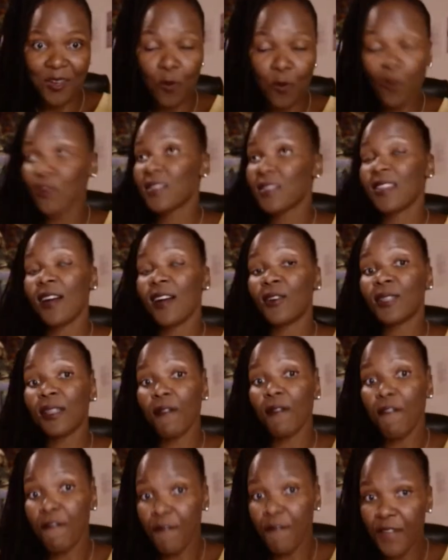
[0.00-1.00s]
without
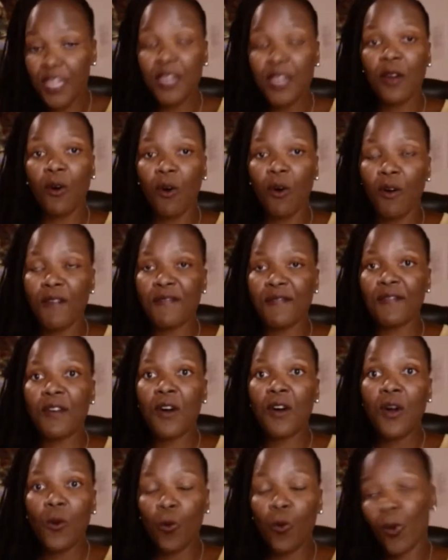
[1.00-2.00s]
the fear of
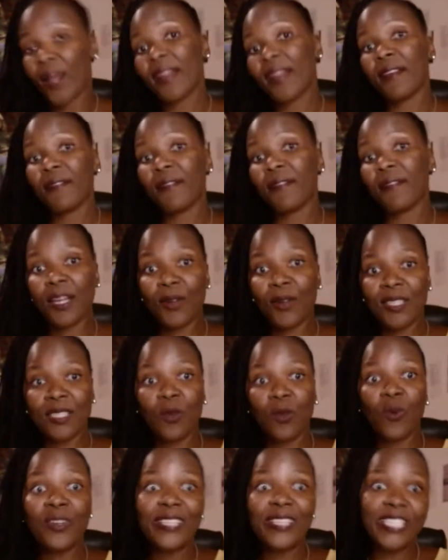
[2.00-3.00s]
what if that was
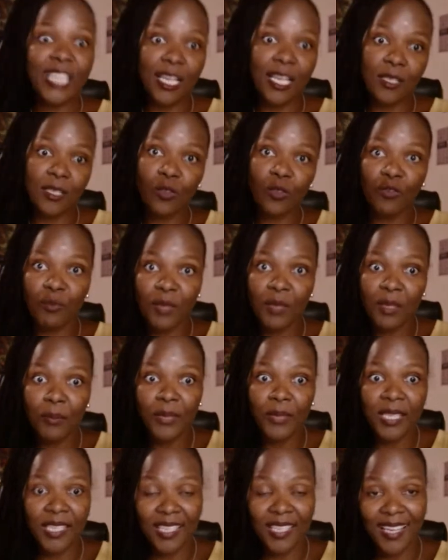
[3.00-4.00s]
the only chance of me
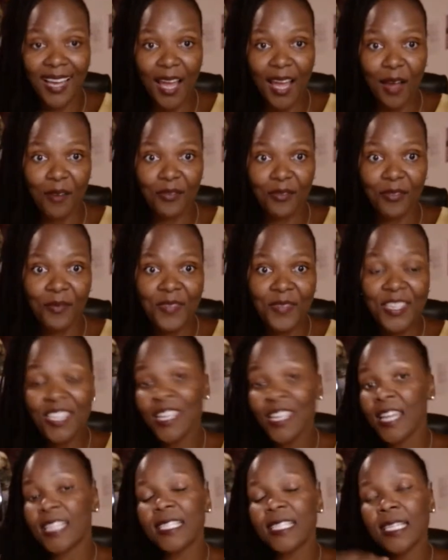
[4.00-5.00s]
being in love,
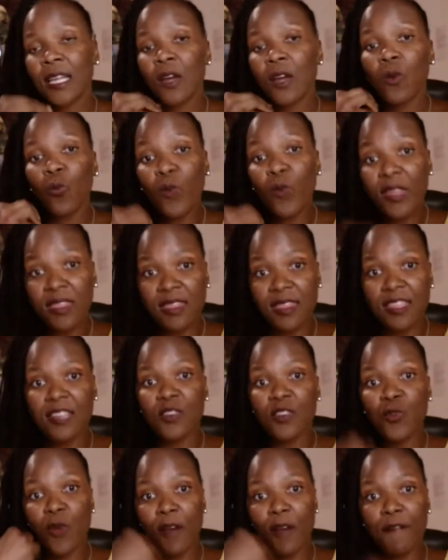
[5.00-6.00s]
yet
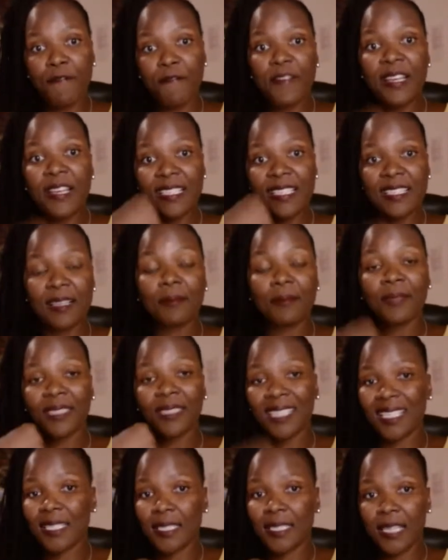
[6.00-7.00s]
within you are feeling something
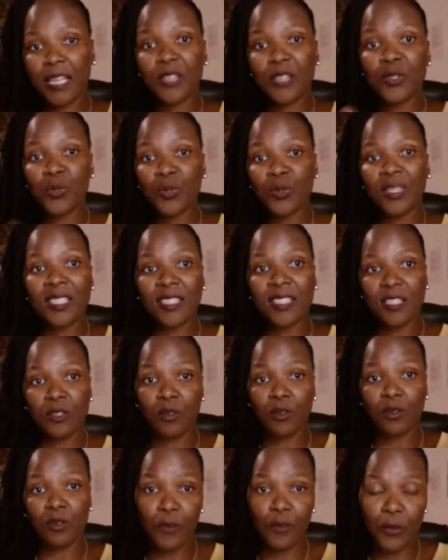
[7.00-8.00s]
that is telling you this is
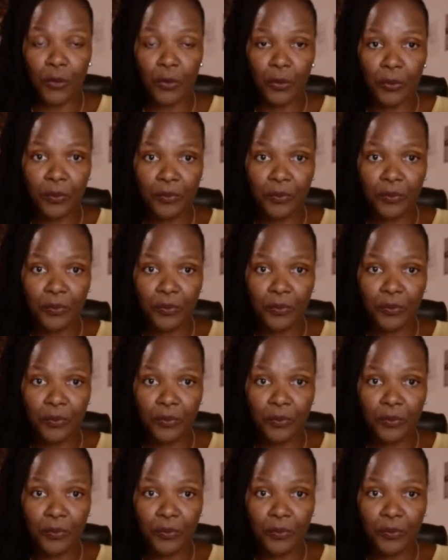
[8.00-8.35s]
not for you.